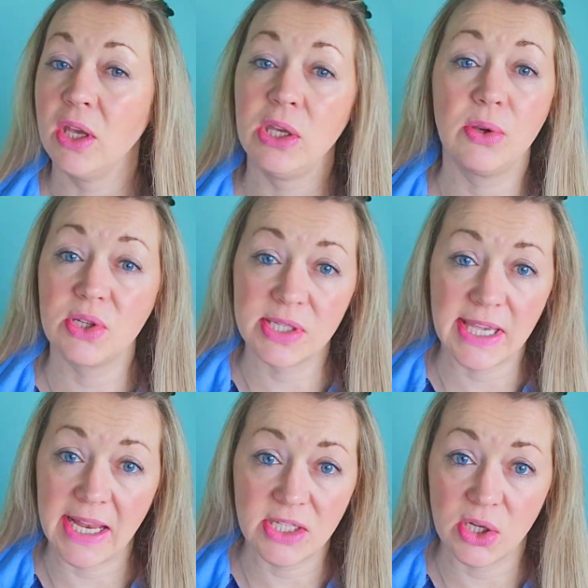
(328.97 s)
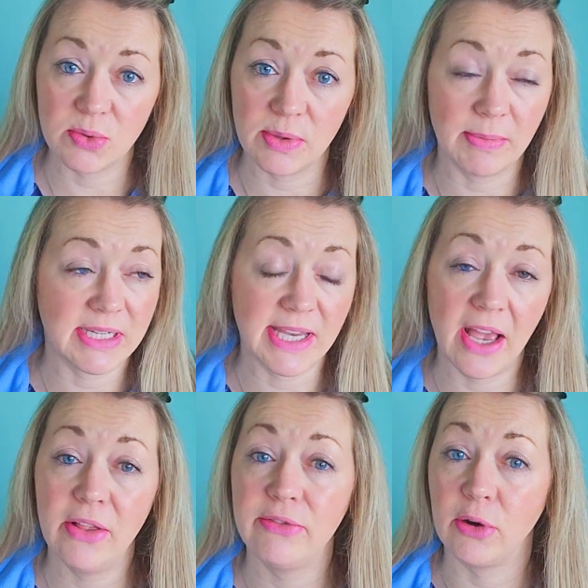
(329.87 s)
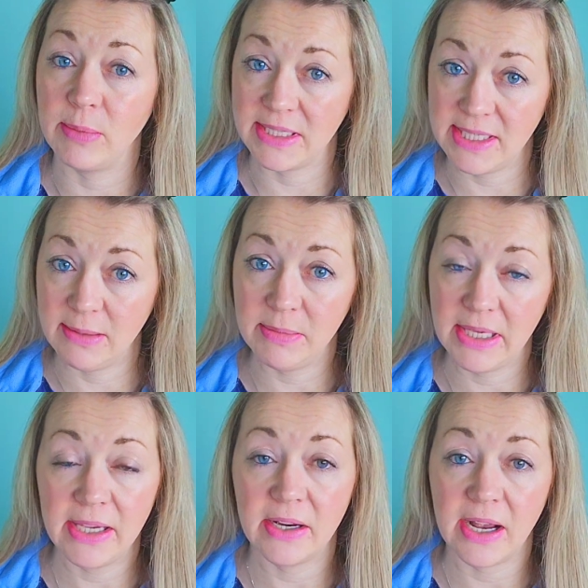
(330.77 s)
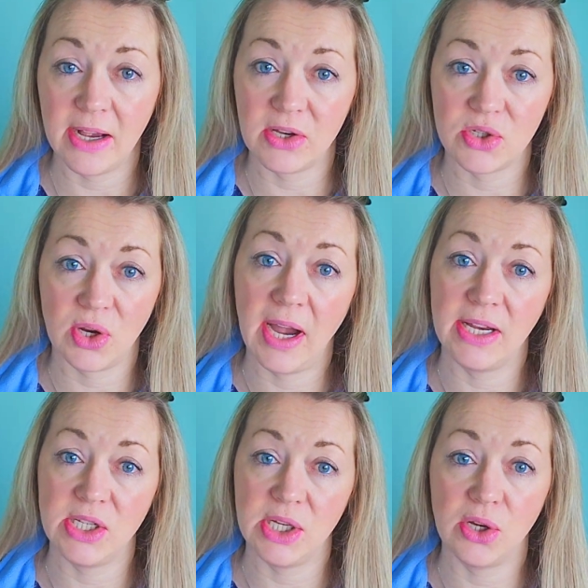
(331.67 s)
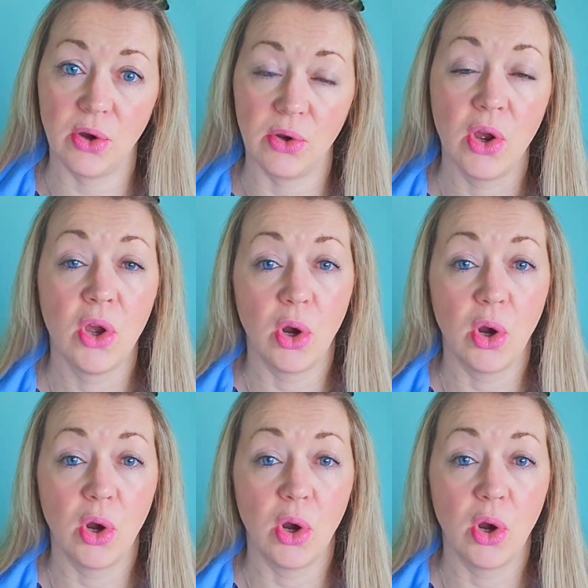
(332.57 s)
you can just get in touch with myself or my team here at Astral Hygiene on